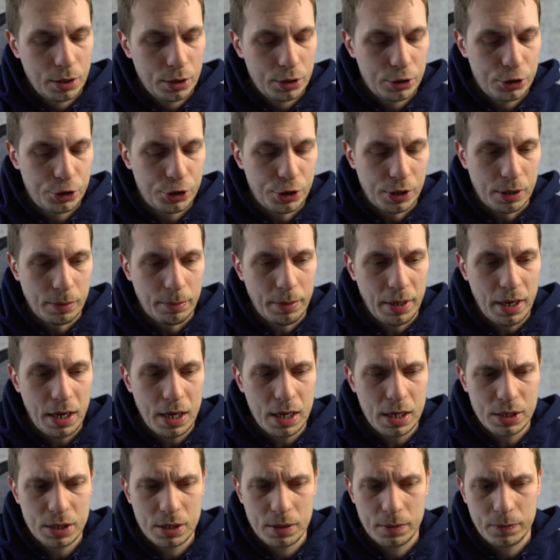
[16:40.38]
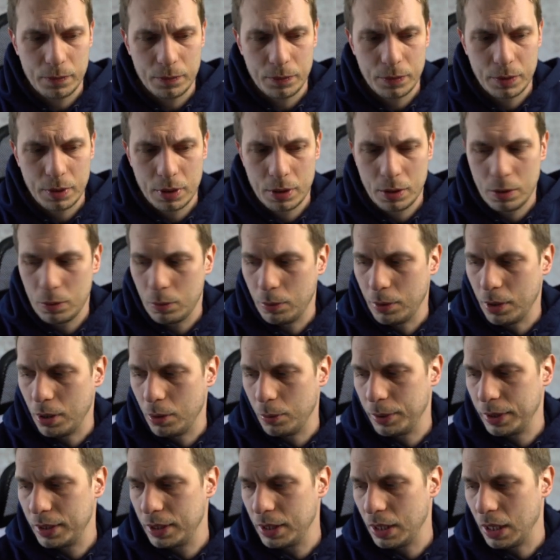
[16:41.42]
gpass where
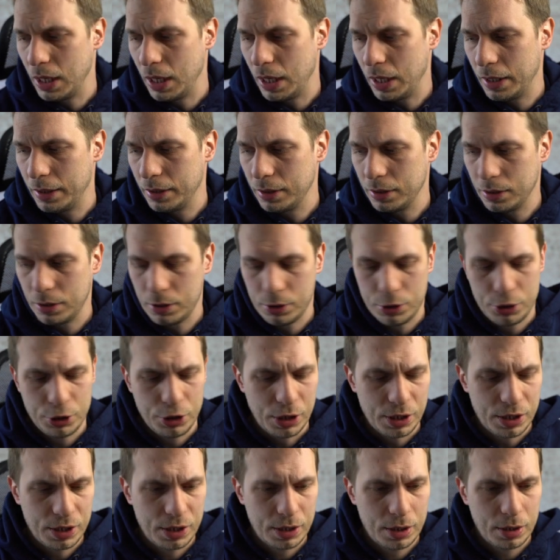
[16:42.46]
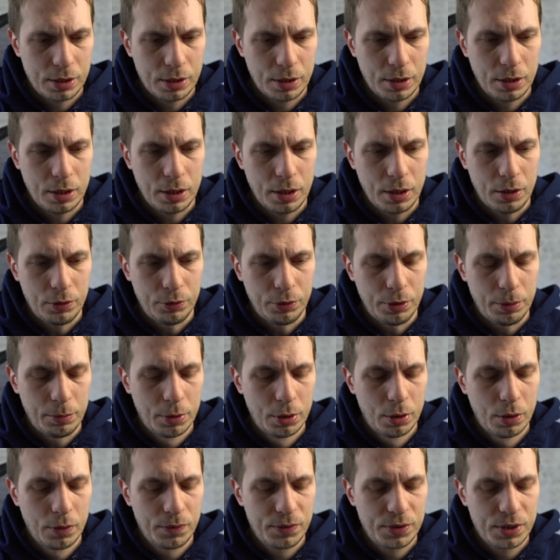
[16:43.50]
we can just
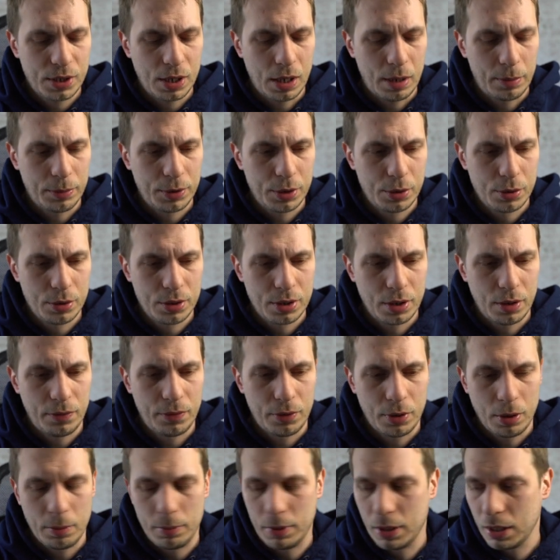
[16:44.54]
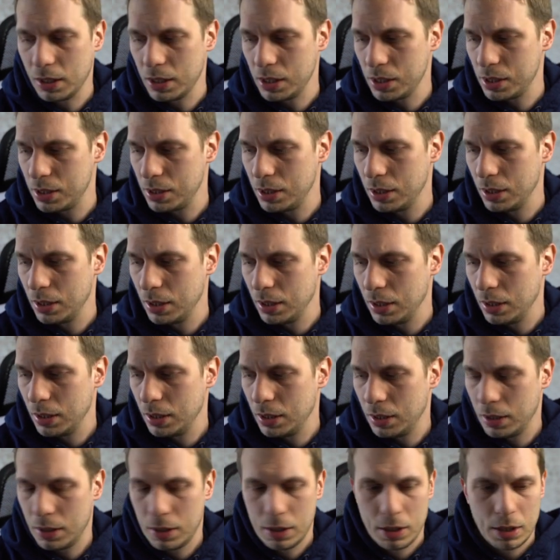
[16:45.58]
remove some user from a list.
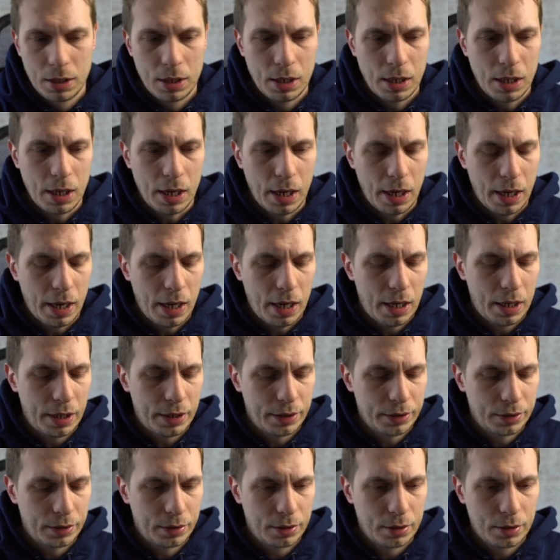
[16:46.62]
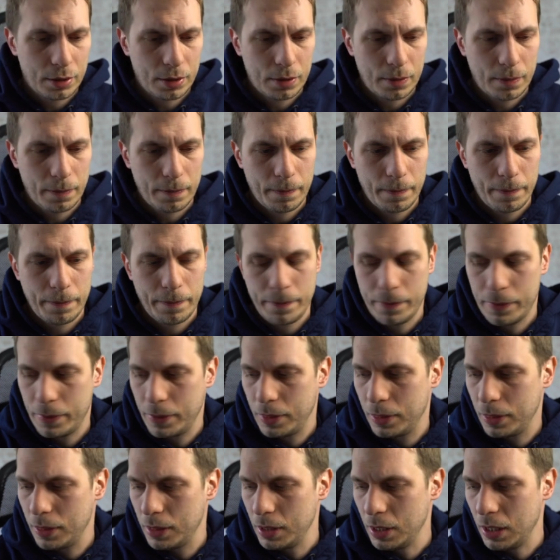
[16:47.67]
And
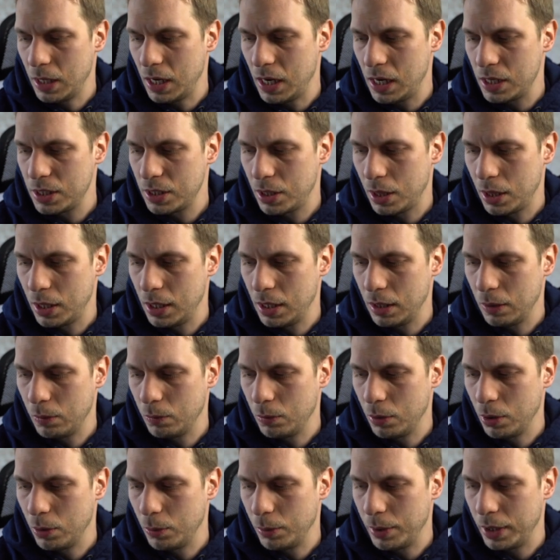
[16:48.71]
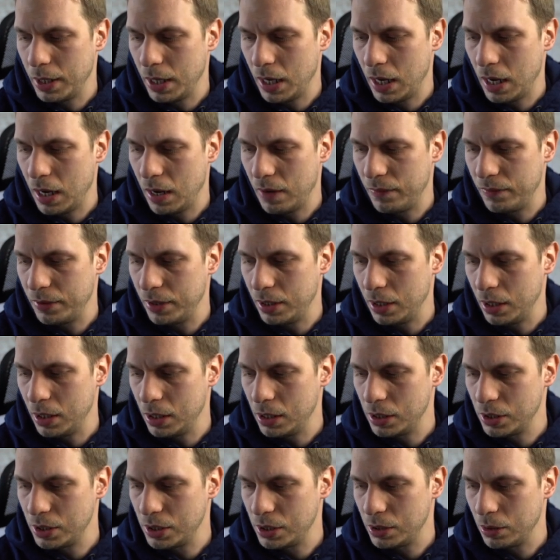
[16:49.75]
the last thing what we have
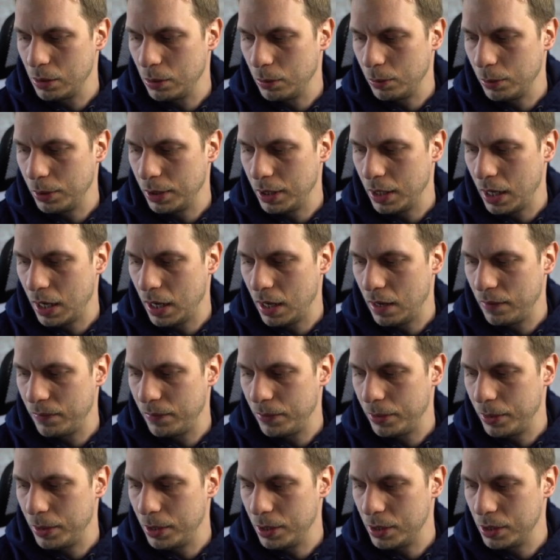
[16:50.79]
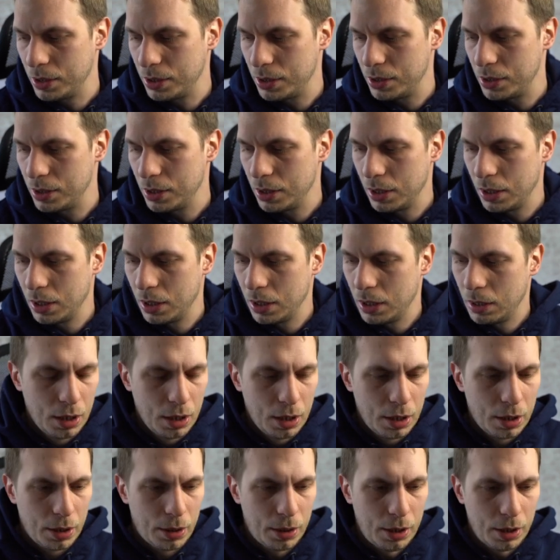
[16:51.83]
is we have
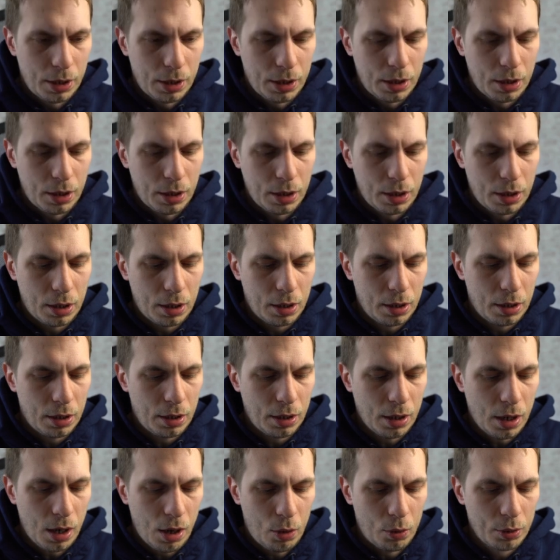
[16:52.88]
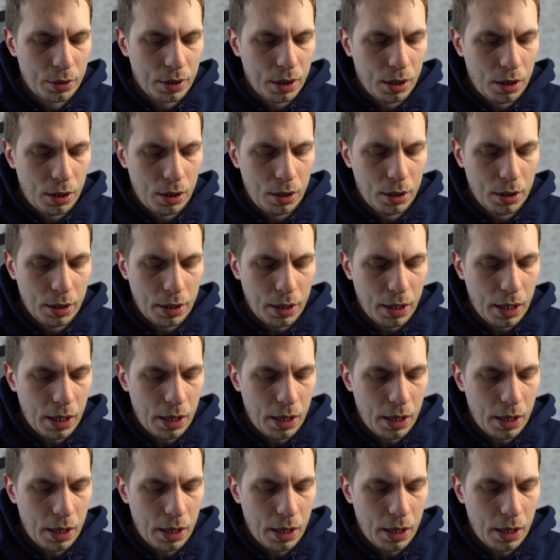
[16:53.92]
the owner